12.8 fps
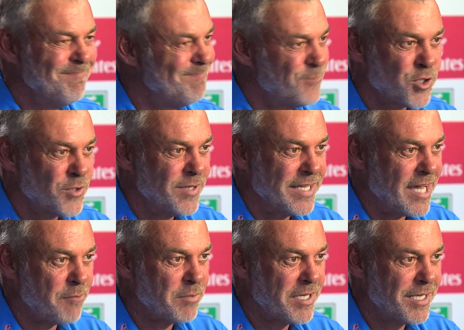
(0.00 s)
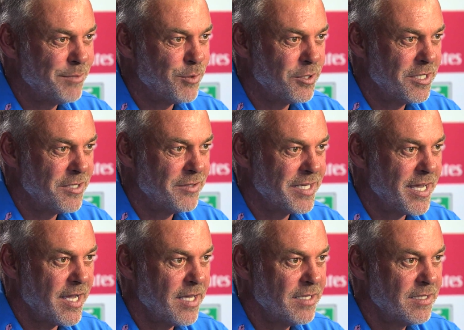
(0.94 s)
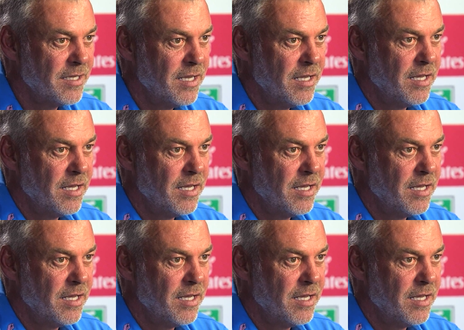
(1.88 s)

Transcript: Doesn't really happen anymore. The guys,